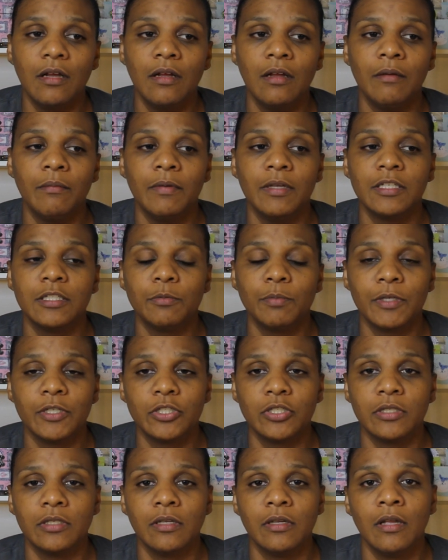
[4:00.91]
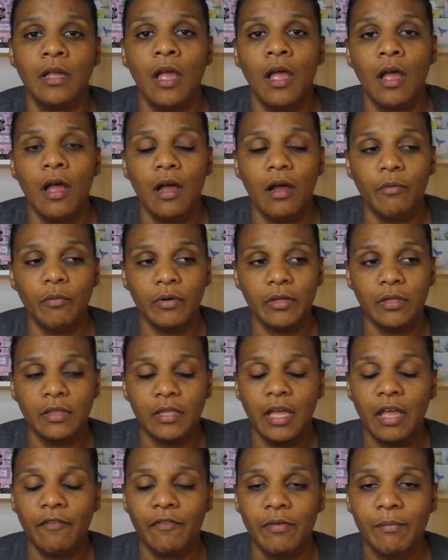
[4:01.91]
um, especially with
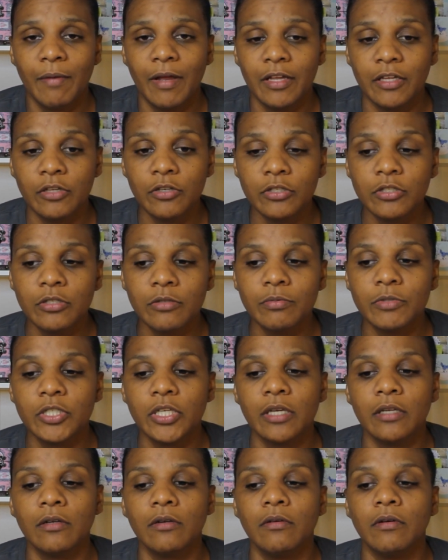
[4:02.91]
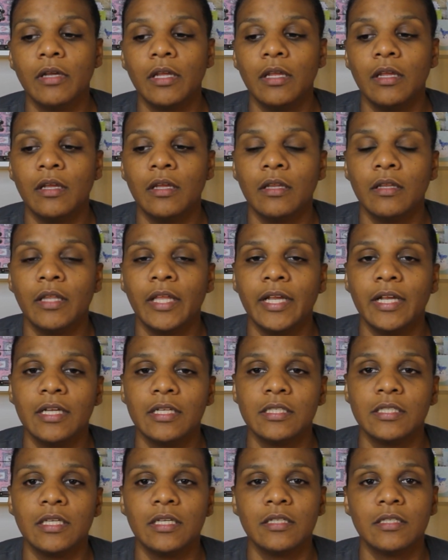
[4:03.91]
having my YouTube channel. And like I
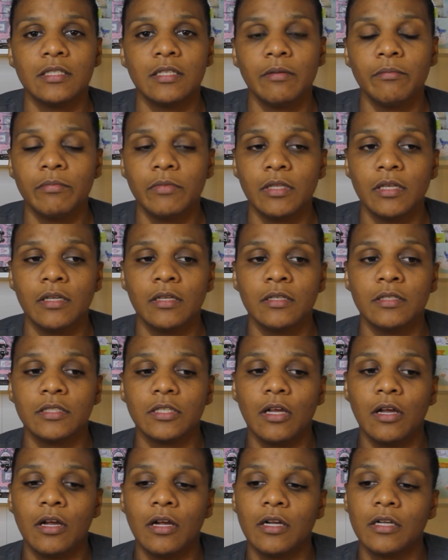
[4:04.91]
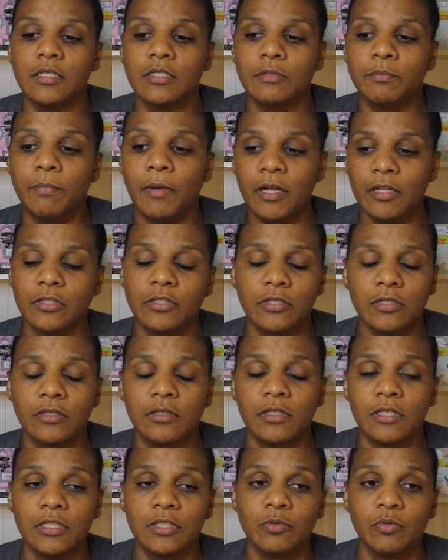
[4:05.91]
said, some things are
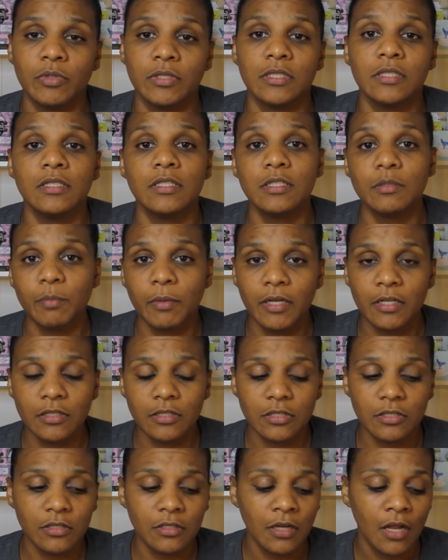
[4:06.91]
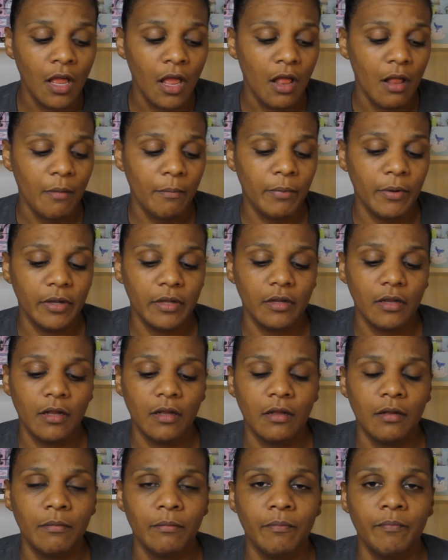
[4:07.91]
sponsored. This wasn't sponsored, but
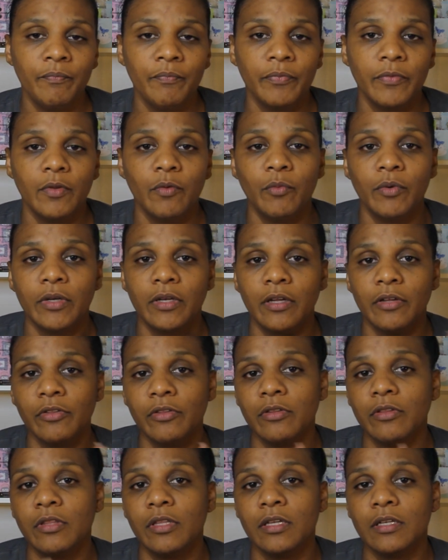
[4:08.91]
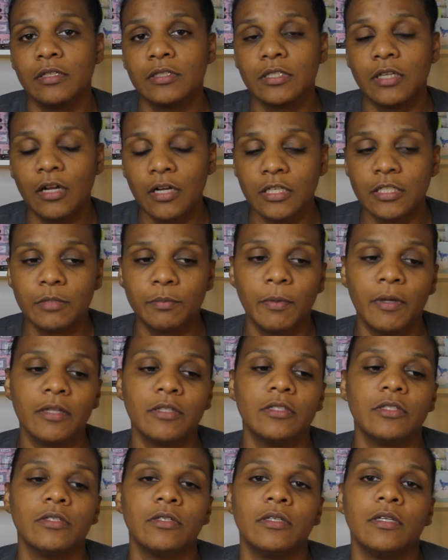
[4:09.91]
um, when other things are
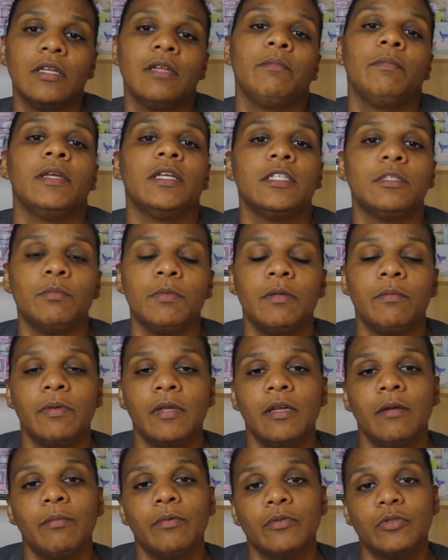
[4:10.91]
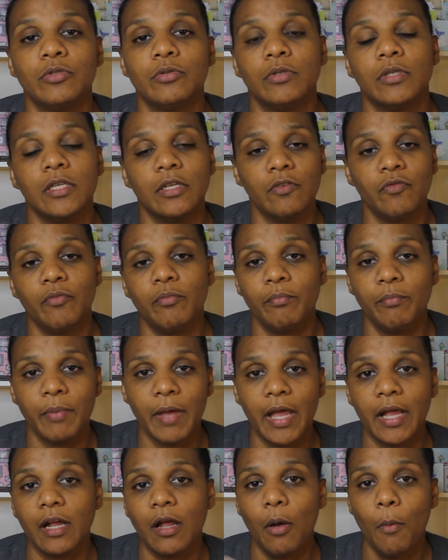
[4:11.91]
sponsored, it makes me be able to give
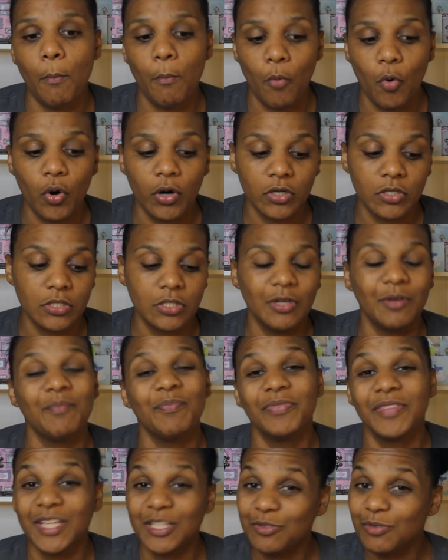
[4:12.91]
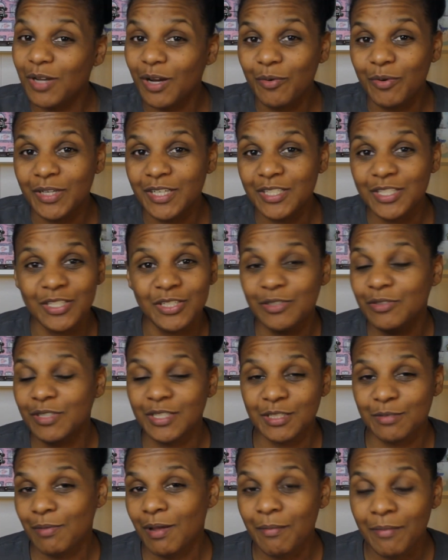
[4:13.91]
back more. So that's what I wanted to do.
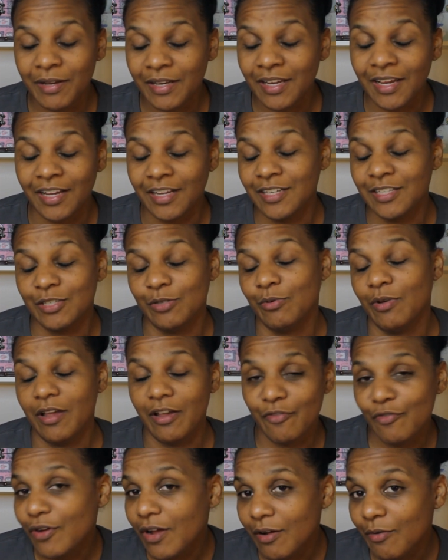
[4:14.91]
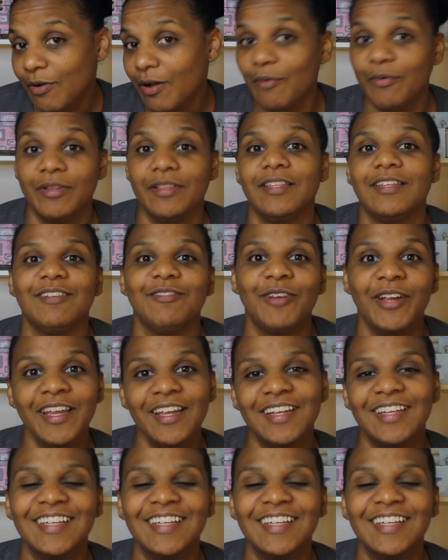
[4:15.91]
It's my money. I could do whatever I want with it, right?